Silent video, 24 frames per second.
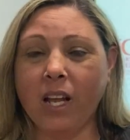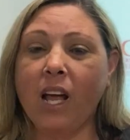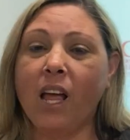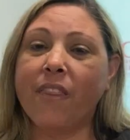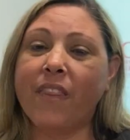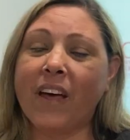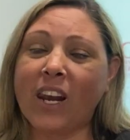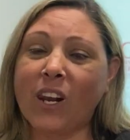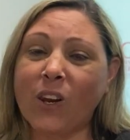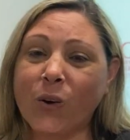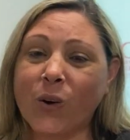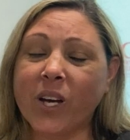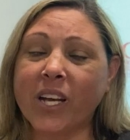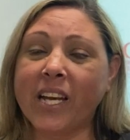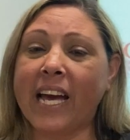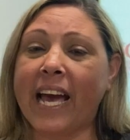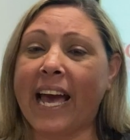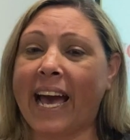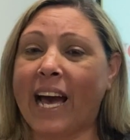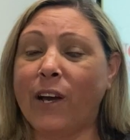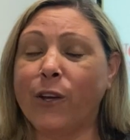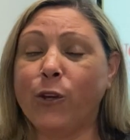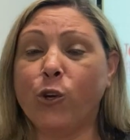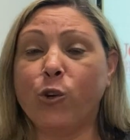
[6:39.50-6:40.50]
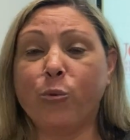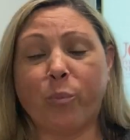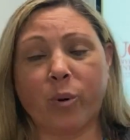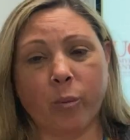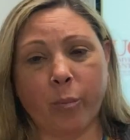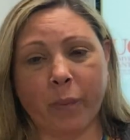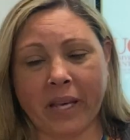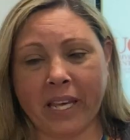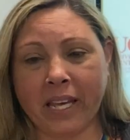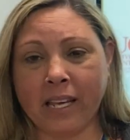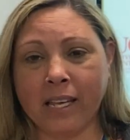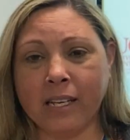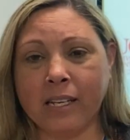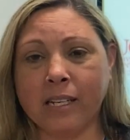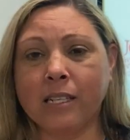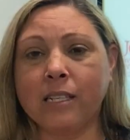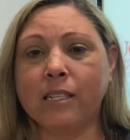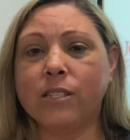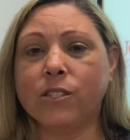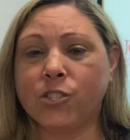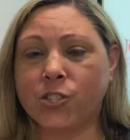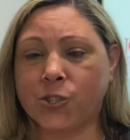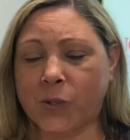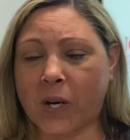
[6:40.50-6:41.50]
They're looking at how you prepare,
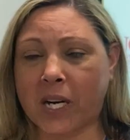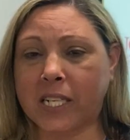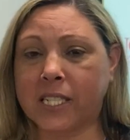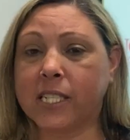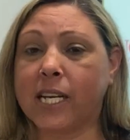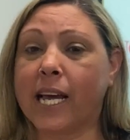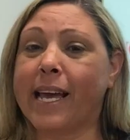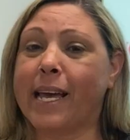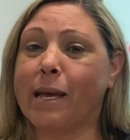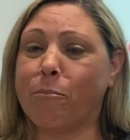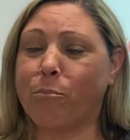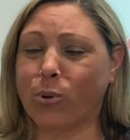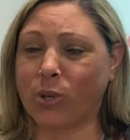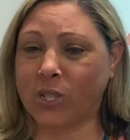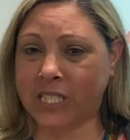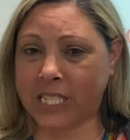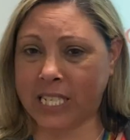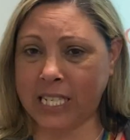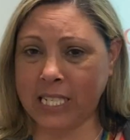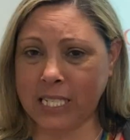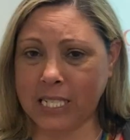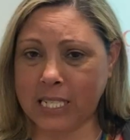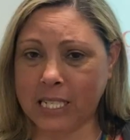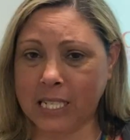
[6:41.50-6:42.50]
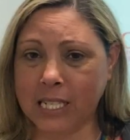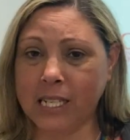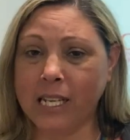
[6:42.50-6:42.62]
structure, and present,